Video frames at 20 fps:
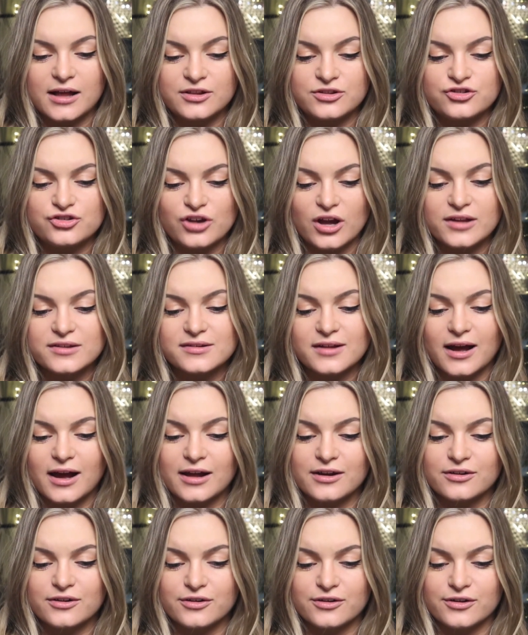just
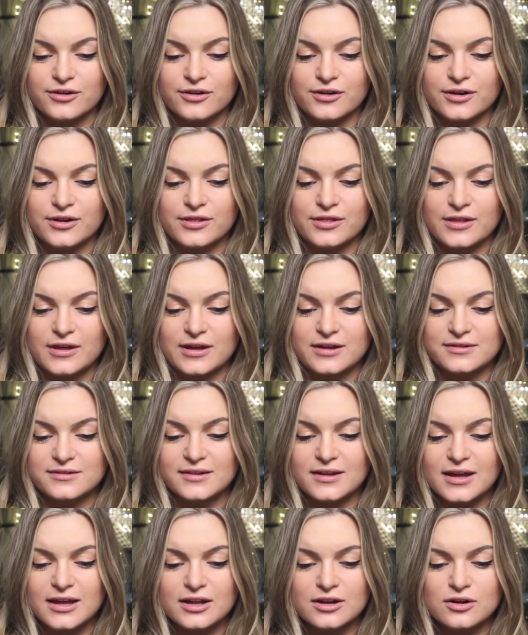under the
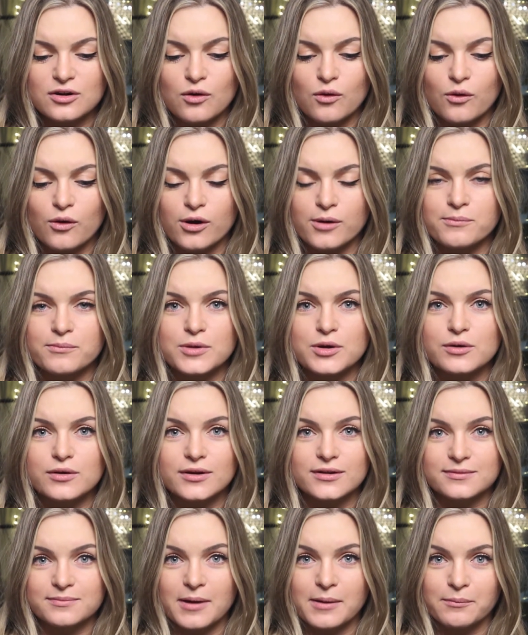skin or
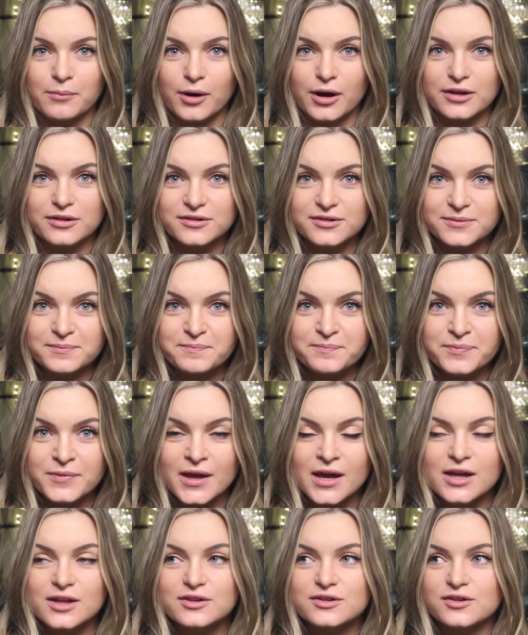mucous membranes.
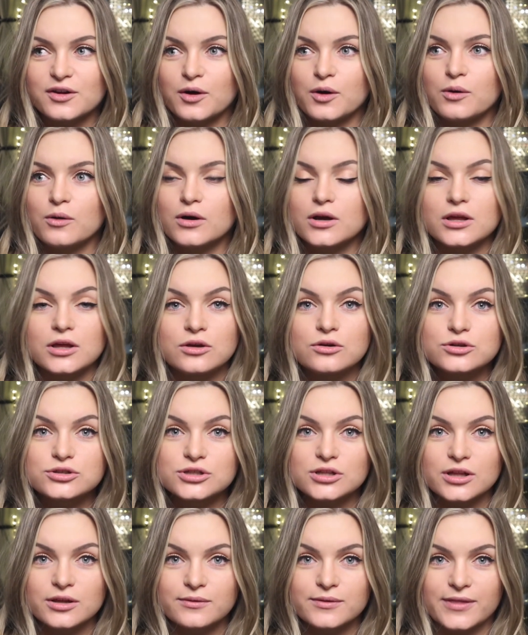So
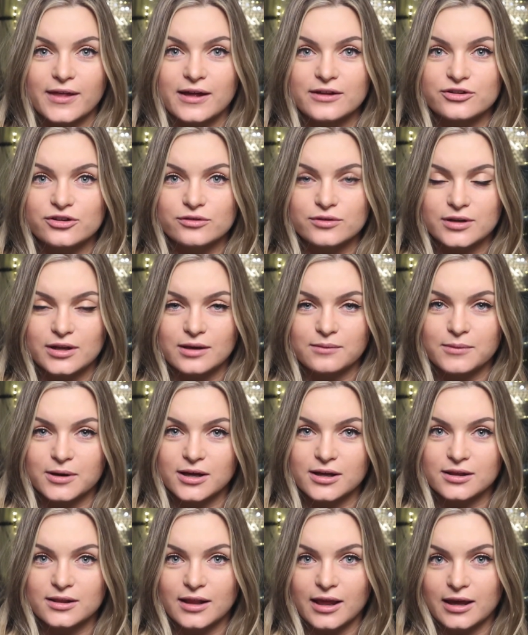usually with
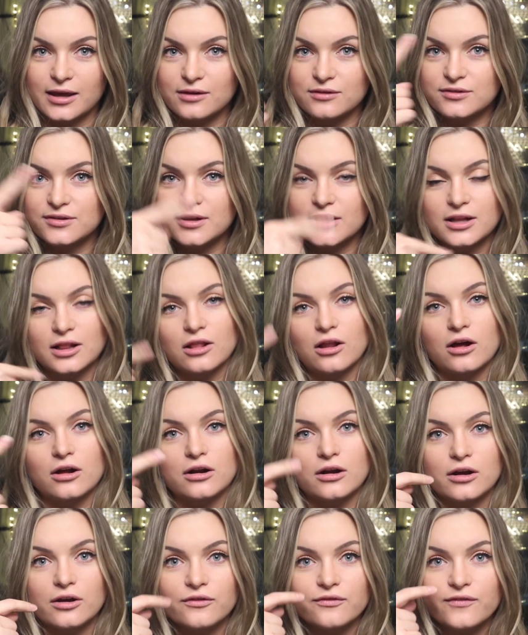angioedema, like you see it a lot
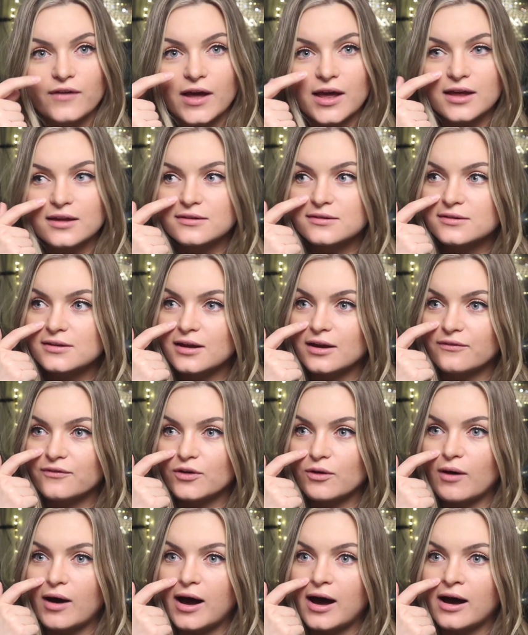on your face. If
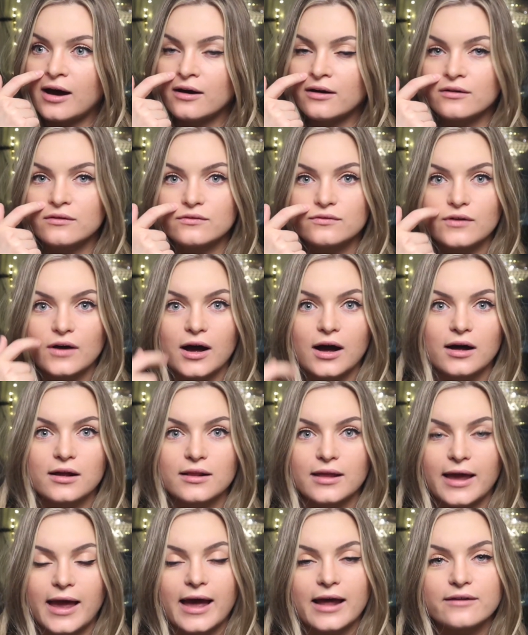you have
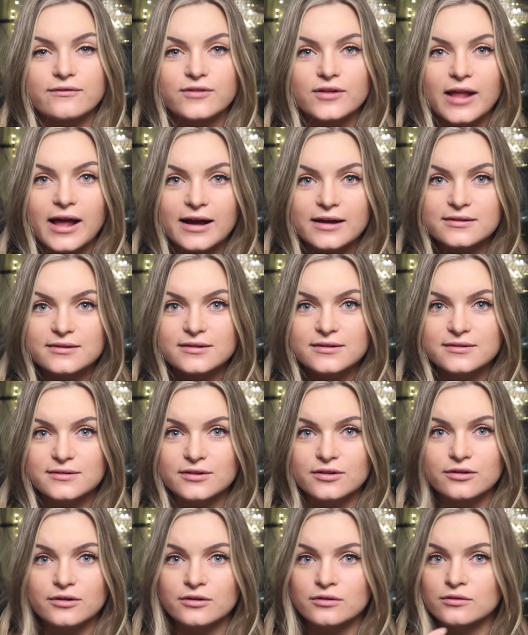like anaphylaxis,
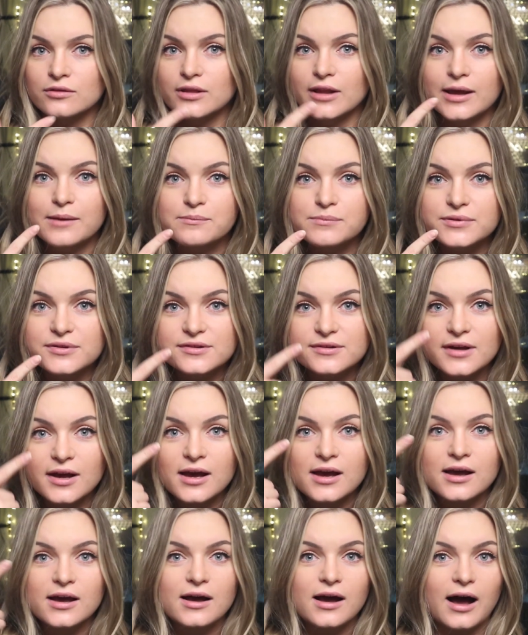your lips,
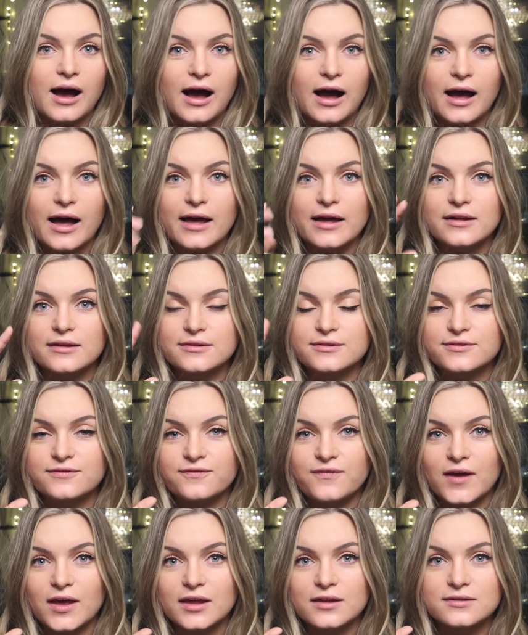eyes,
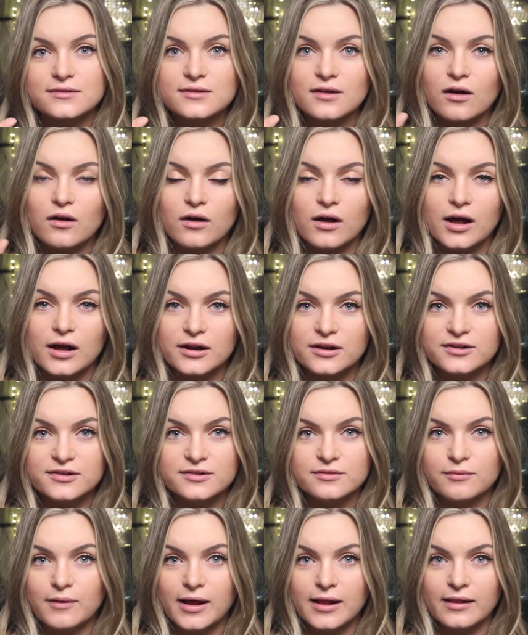face all kind of
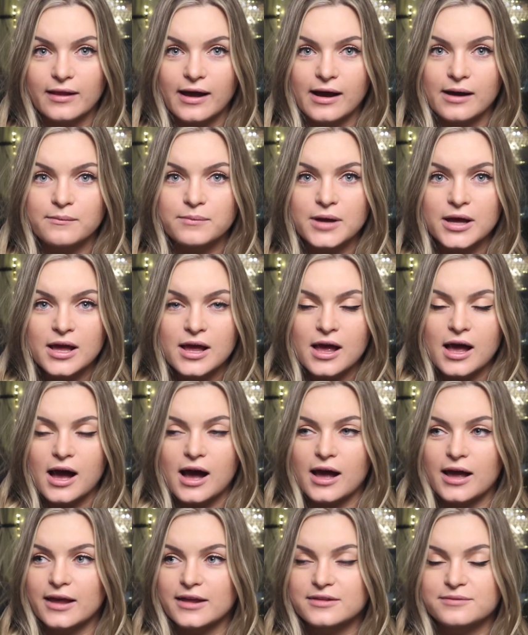swell up.
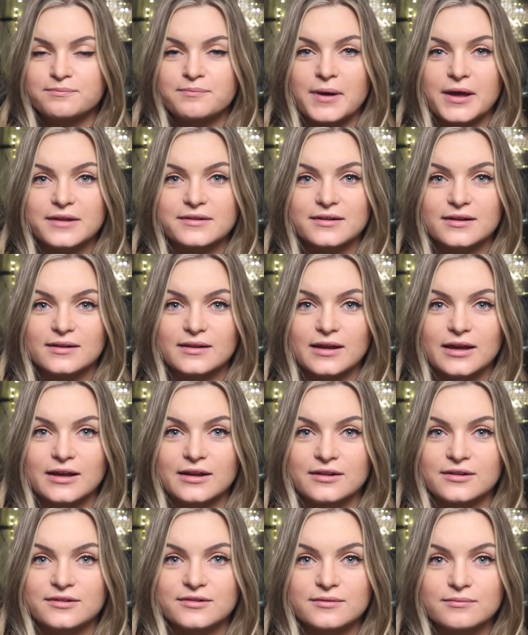It basically
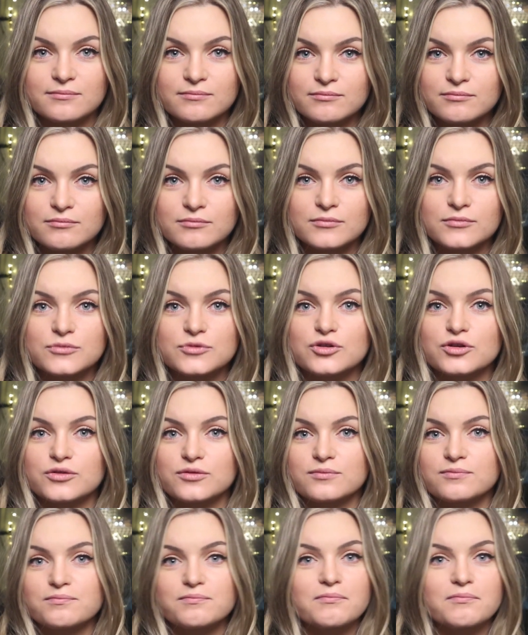is just